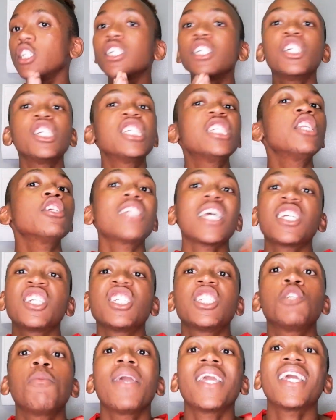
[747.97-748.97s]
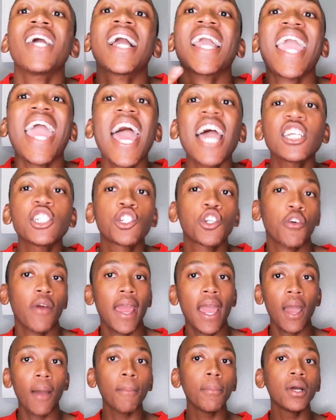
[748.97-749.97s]
just you making a cash
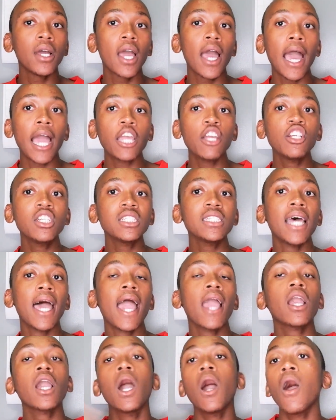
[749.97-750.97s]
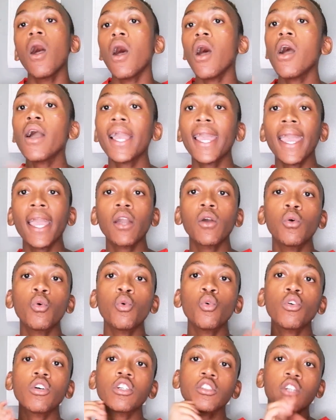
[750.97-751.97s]
grab. You're just like, okay,
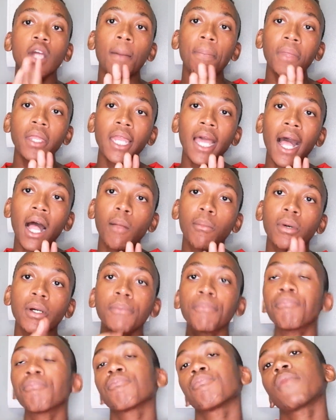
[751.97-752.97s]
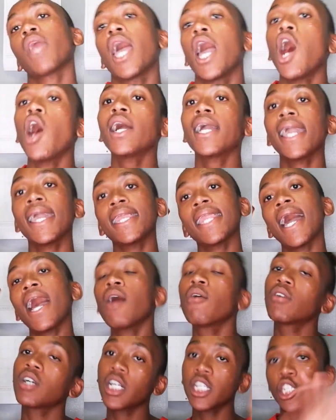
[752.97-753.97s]
cool, dropped an album, okay,
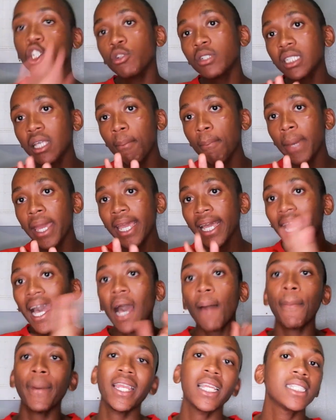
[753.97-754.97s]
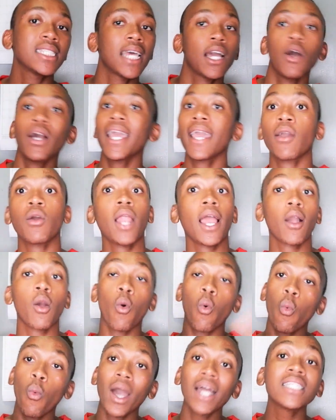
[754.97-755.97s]
now we're gonna do some makeup, and it's like, okay, like
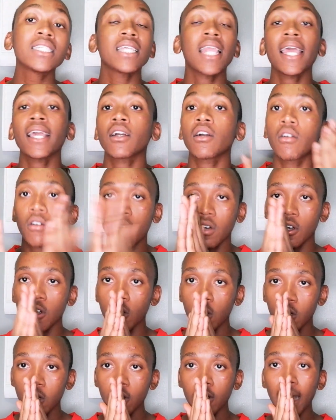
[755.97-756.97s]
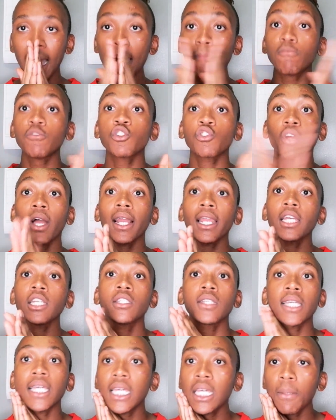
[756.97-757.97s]
what? Like, girl, I'm struggling
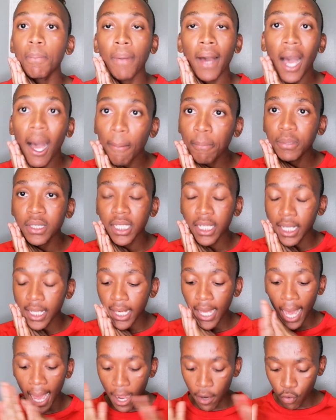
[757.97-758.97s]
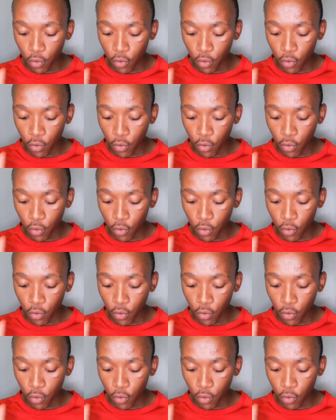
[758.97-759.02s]
to keep up, Selena.